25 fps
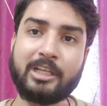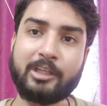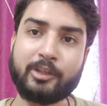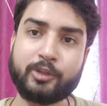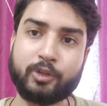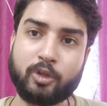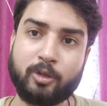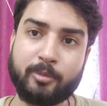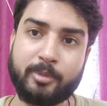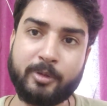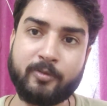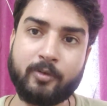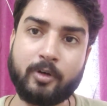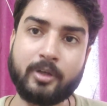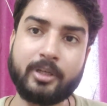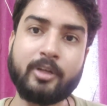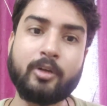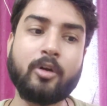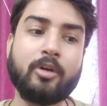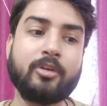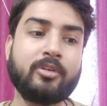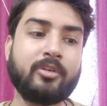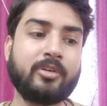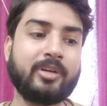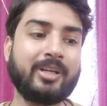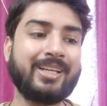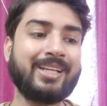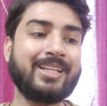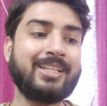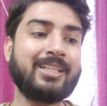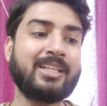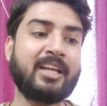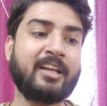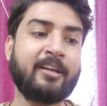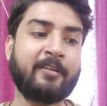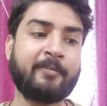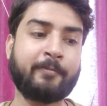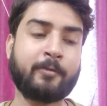So we'll be working on real
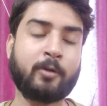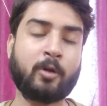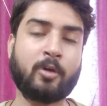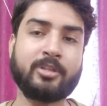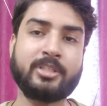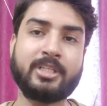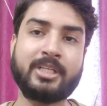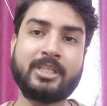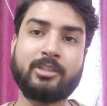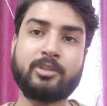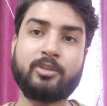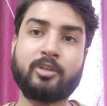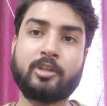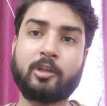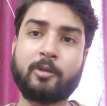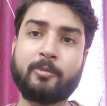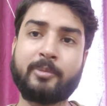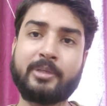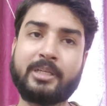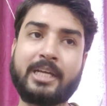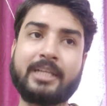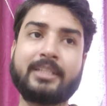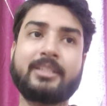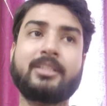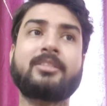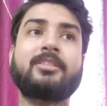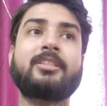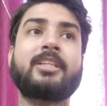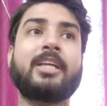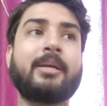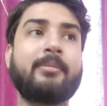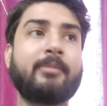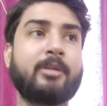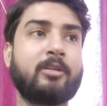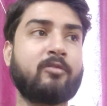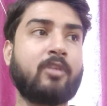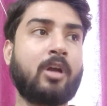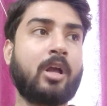life projects. So it'll be like the
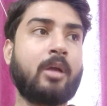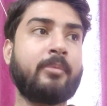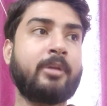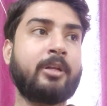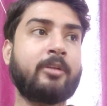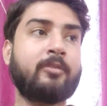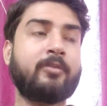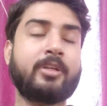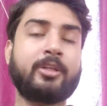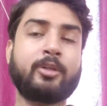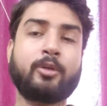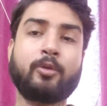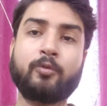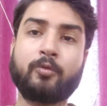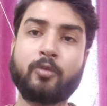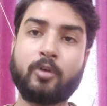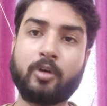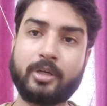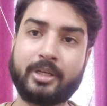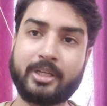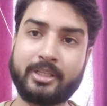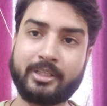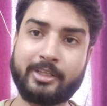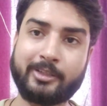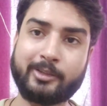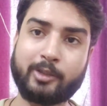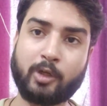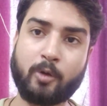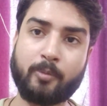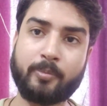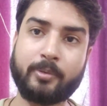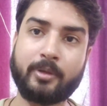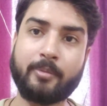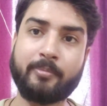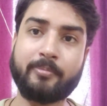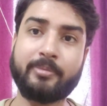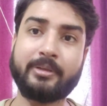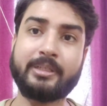same environment when you work in the
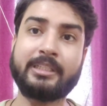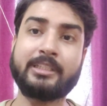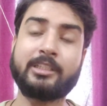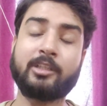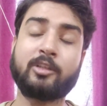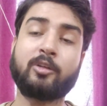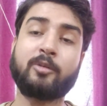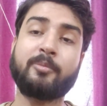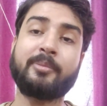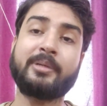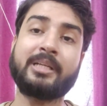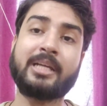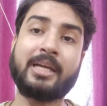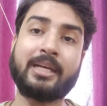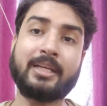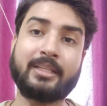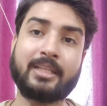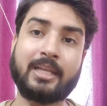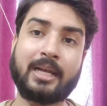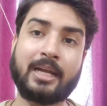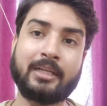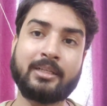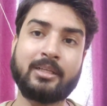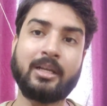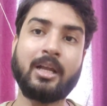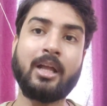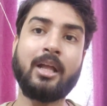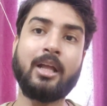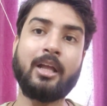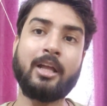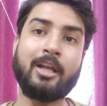top companies. It'll be like that.